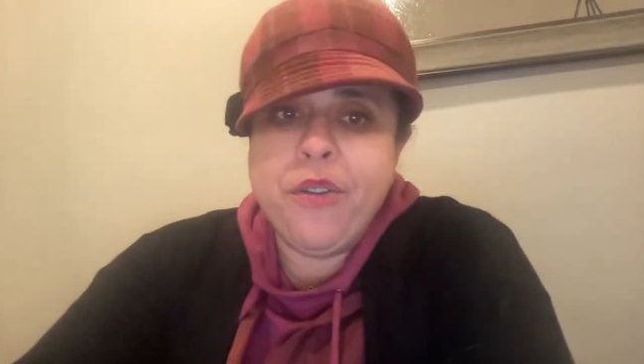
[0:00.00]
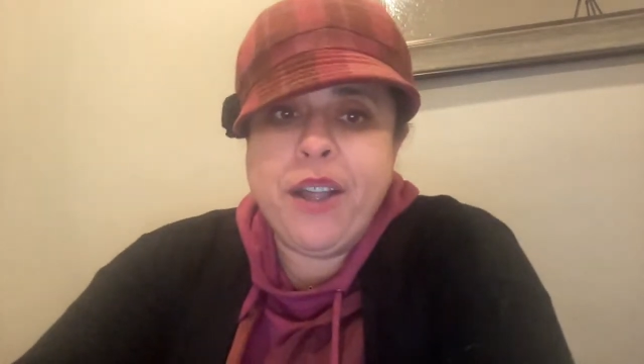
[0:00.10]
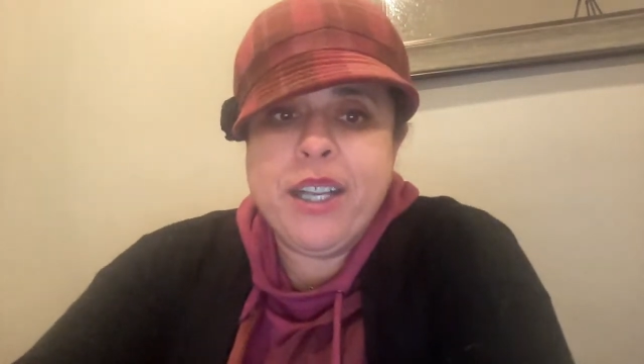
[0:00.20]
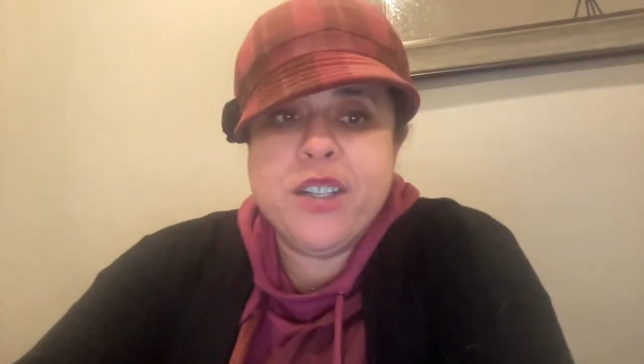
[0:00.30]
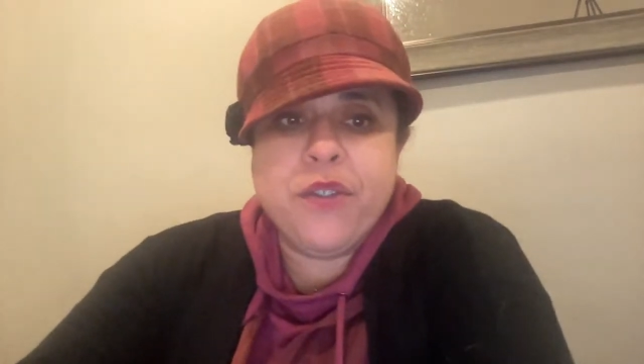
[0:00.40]

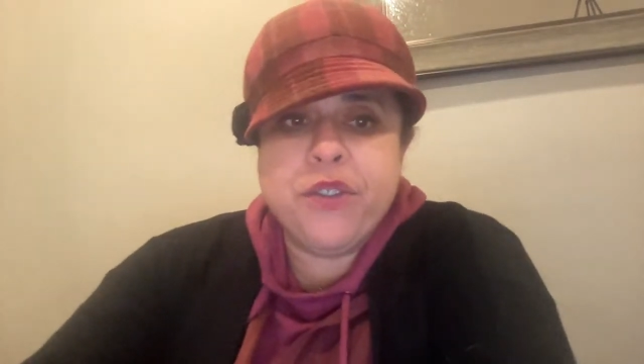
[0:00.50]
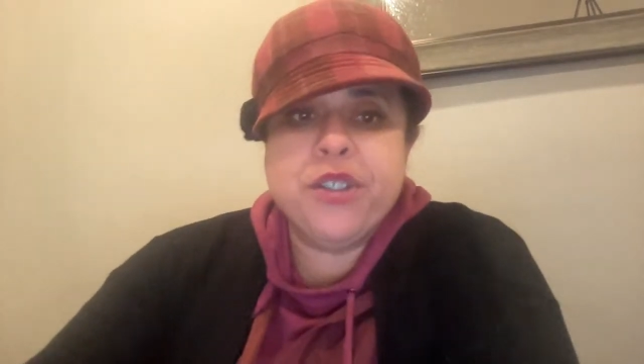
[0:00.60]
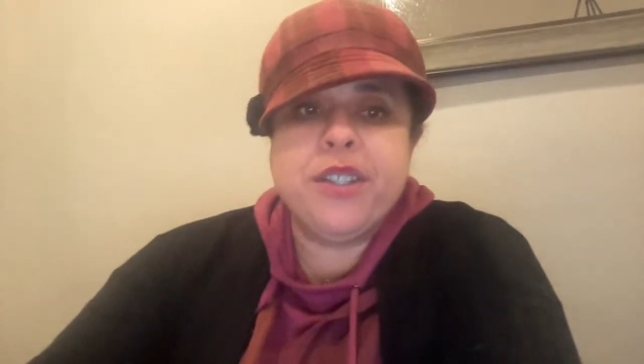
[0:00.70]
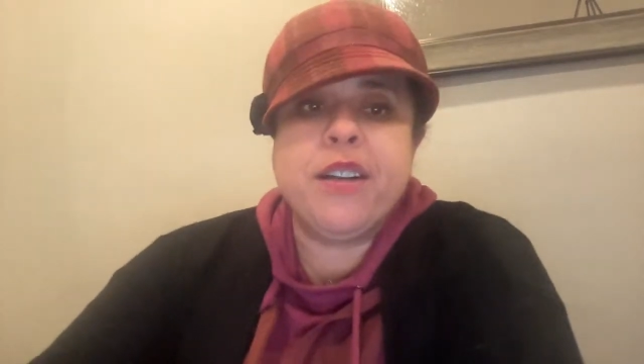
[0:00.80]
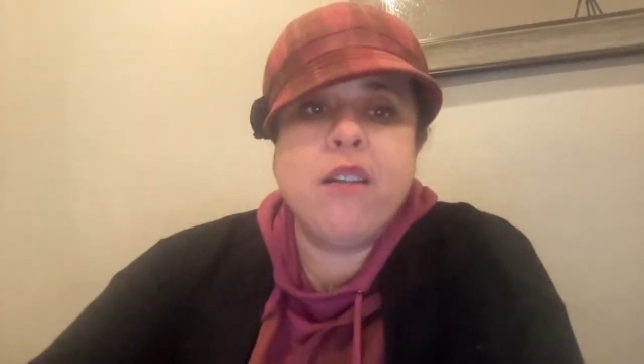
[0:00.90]
things
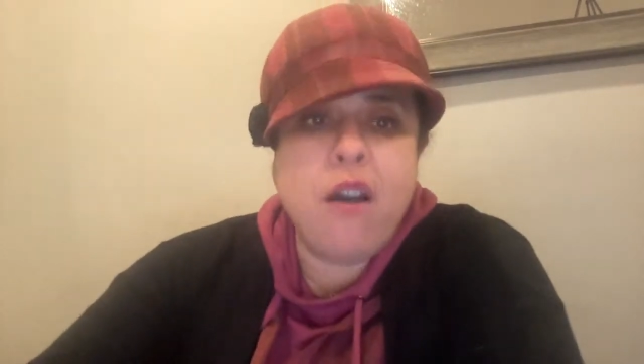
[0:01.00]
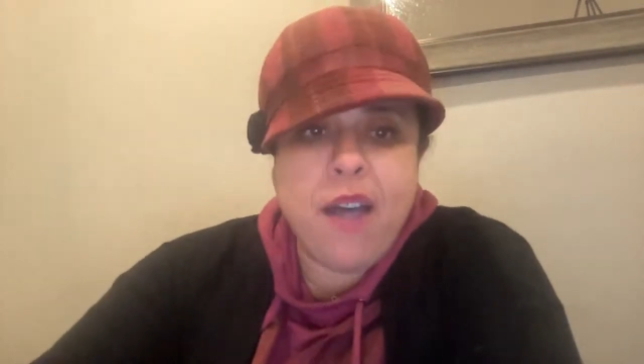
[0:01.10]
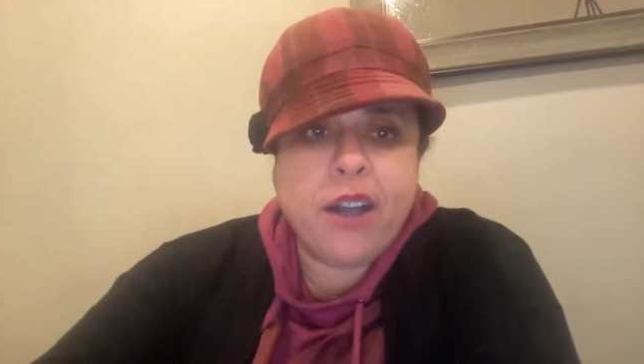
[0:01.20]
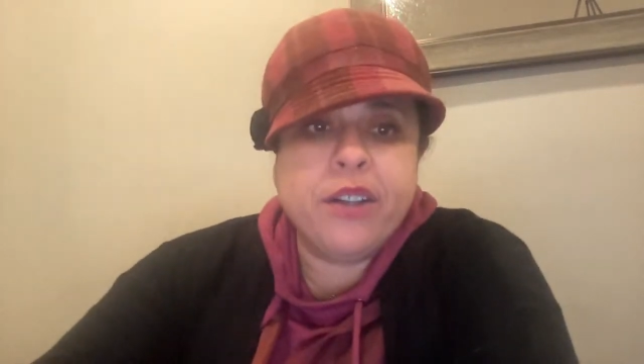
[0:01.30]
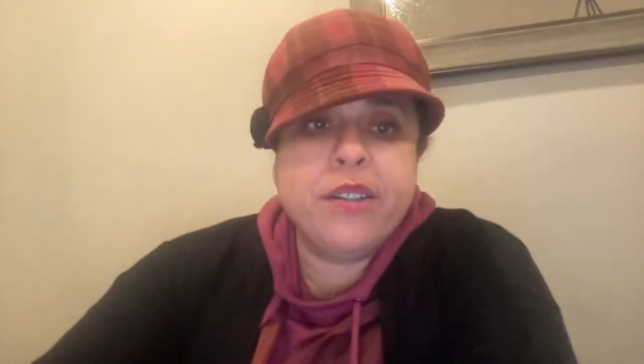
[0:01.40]
first and all
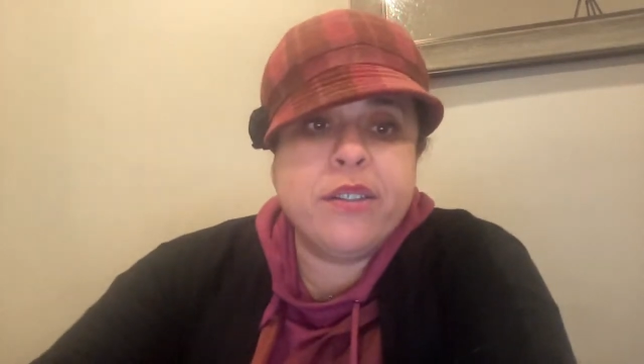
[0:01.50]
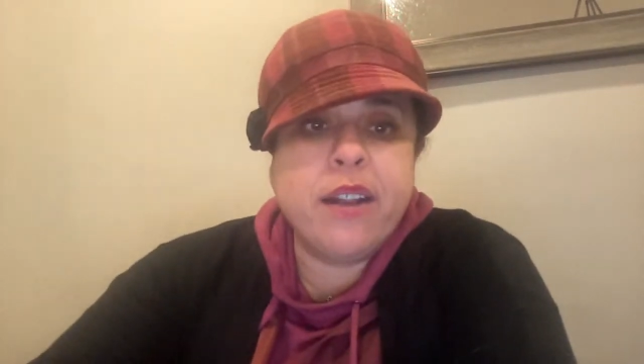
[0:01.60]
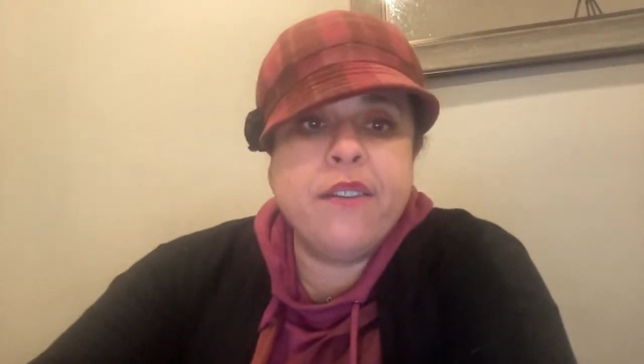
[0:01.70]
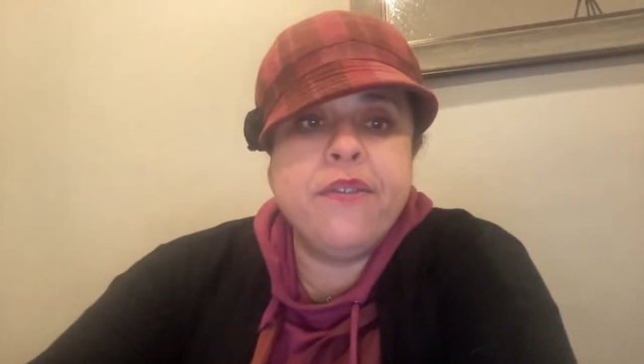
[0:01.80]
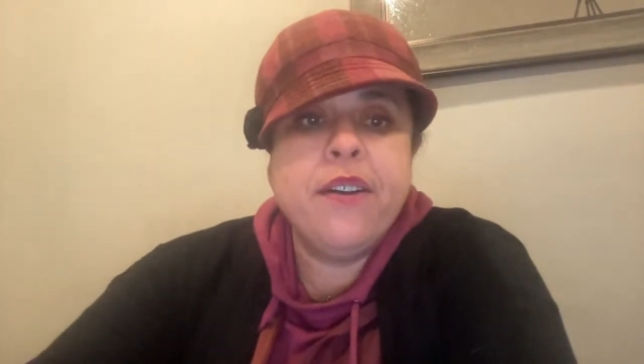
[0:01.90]
that good
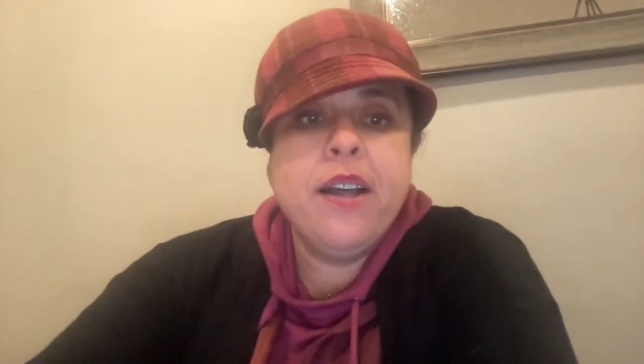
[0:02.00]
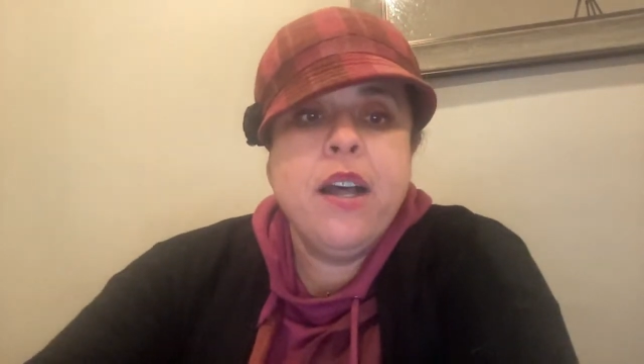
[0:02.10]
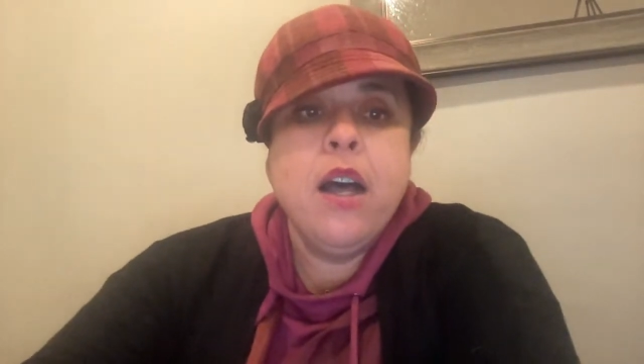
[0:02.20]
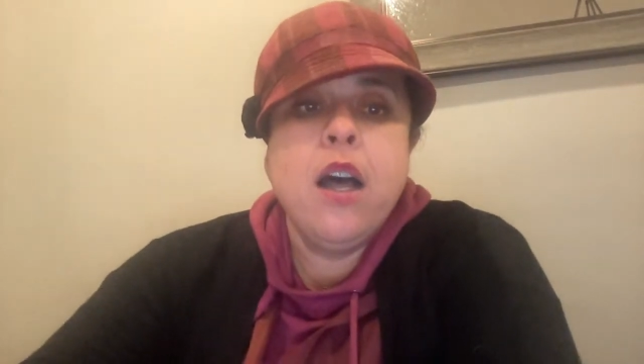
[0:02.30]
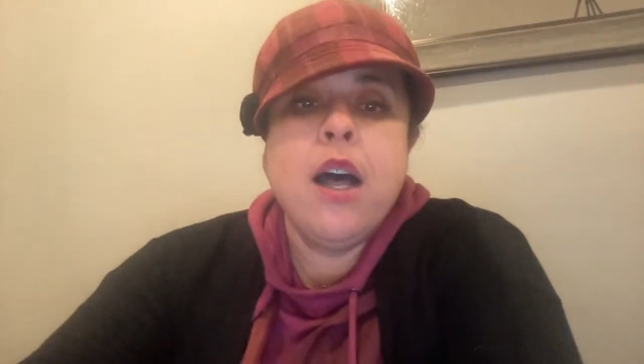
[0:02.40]
stuff.
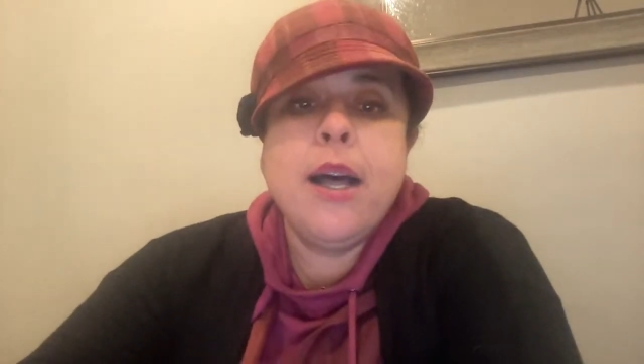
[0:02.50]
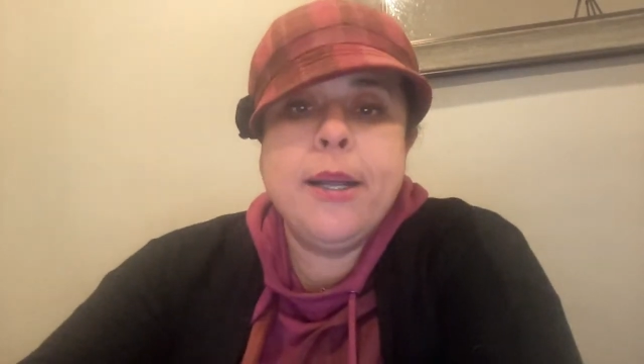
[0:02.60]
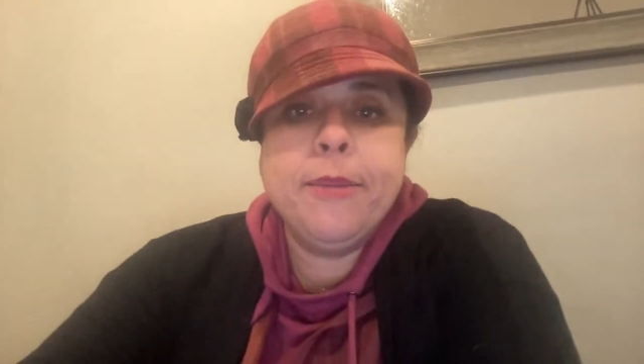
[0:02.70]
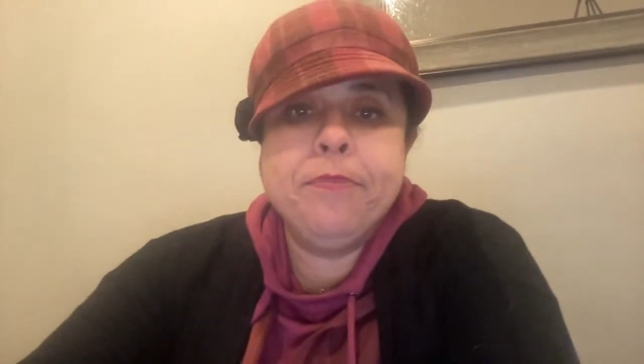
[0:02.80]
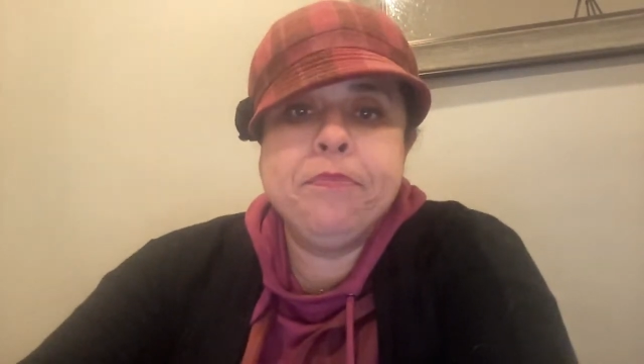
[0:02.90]

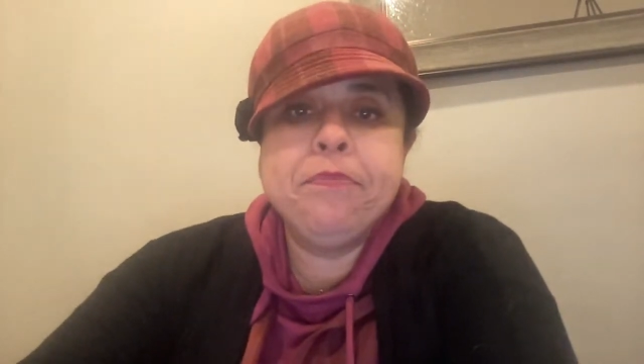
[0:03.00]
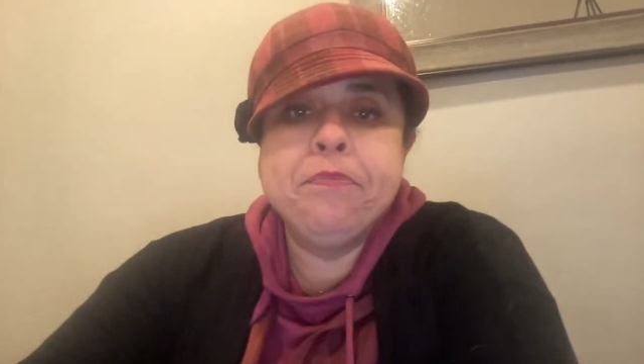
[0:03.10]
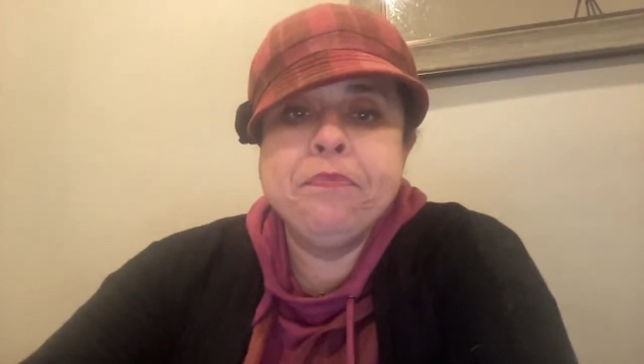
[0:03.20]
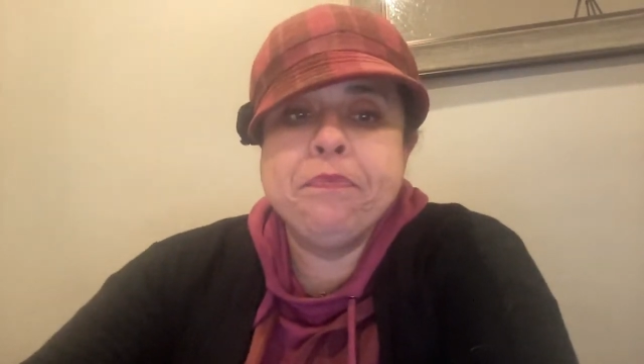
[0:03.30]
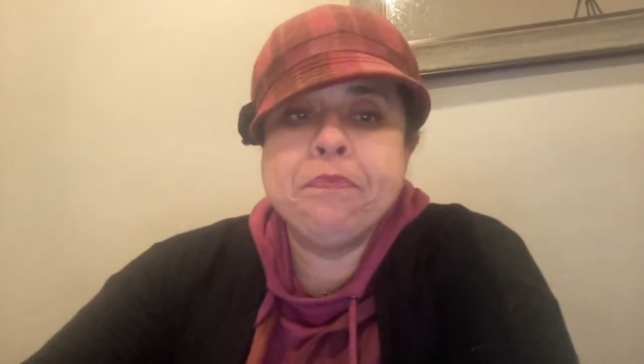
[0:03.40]
Um